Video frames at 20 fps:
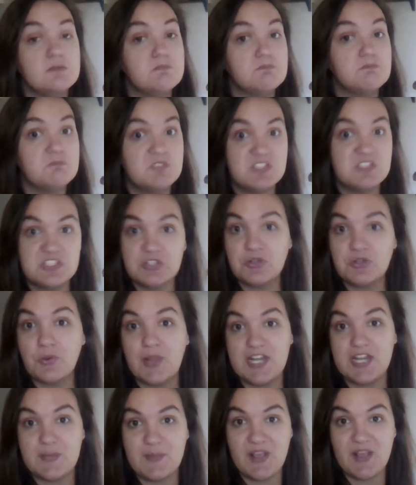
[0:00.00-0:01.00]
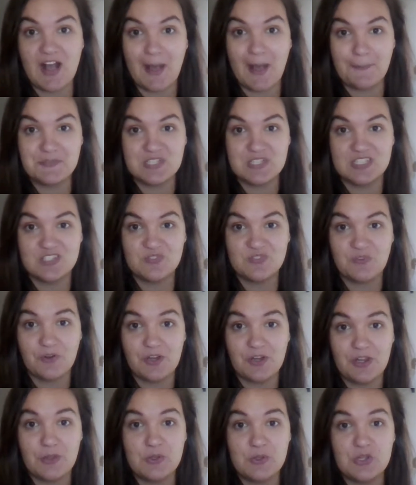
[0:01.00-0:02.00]
still going to be options for
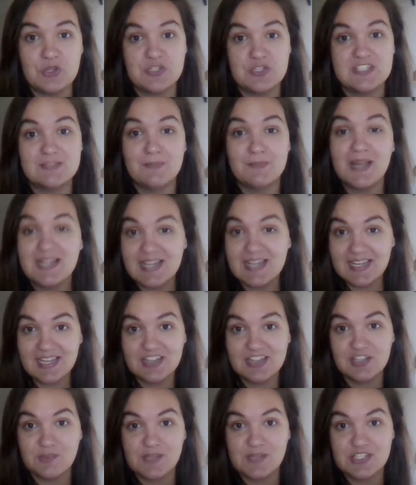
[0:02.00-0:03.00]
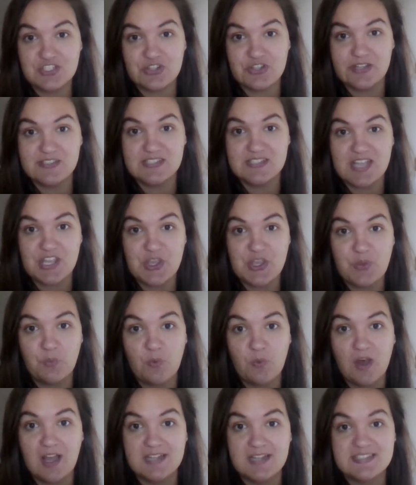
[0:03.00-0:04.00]
you. You just might not get the restaurants that you
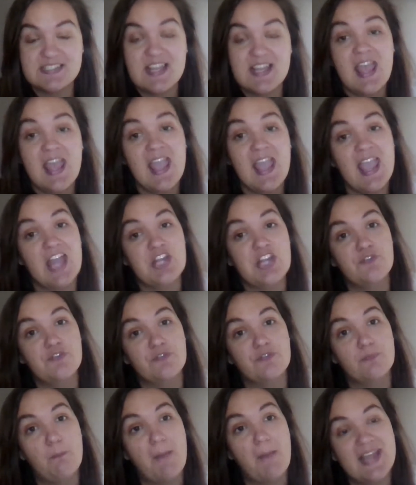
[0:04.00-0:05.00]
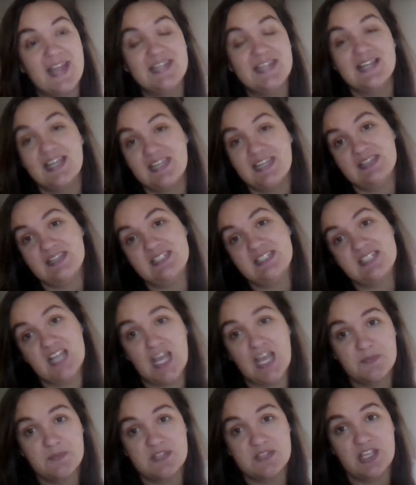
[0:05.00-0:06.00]
want, and you might not get the
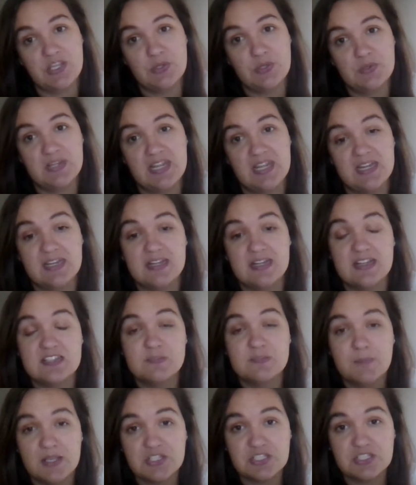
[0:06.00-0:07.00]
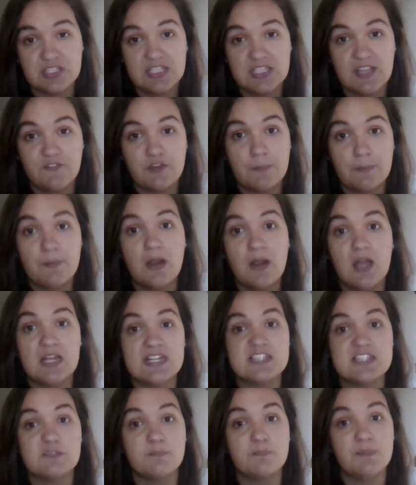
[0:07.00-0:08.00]
times that you need. And especially if your party
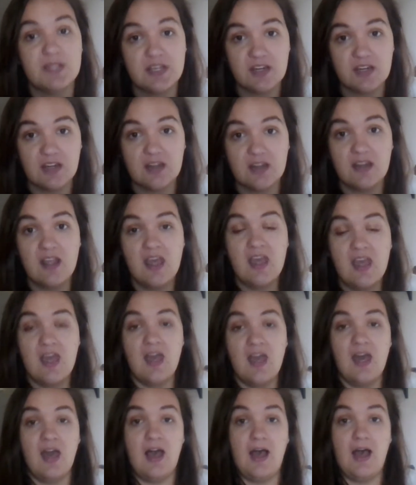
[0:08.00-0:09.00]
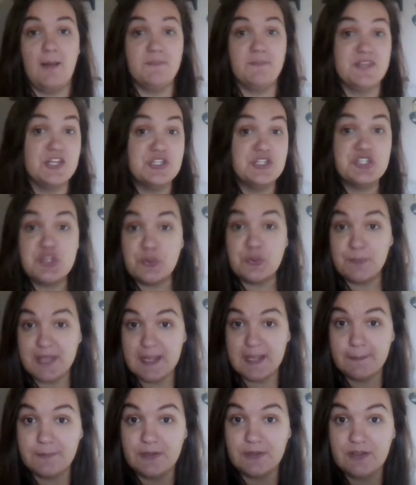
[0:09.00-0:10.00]
is bigger than 2
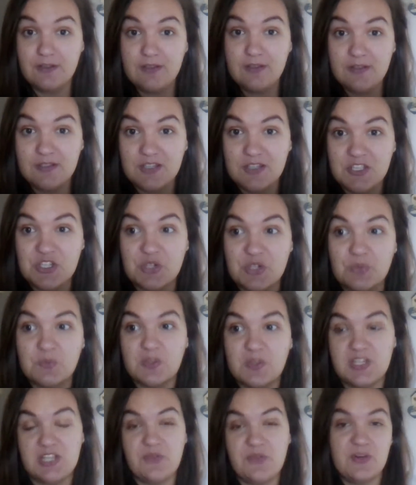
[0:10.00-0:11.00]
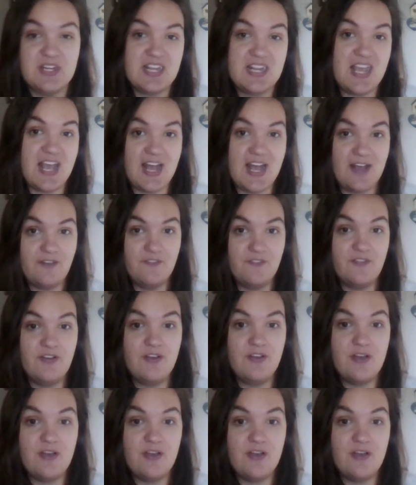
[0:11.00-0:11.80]
people, you're really going to have